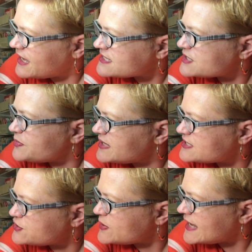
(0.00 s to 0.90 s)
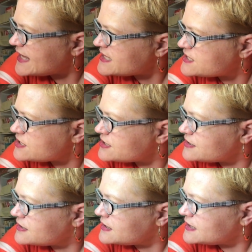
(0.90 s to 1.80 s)
it's a big stretch.
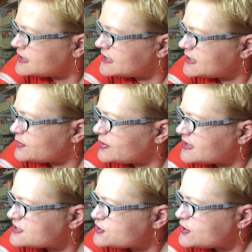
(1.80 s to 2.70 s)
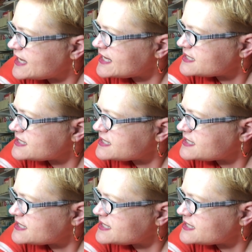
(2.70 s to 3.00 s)
Any big stretch?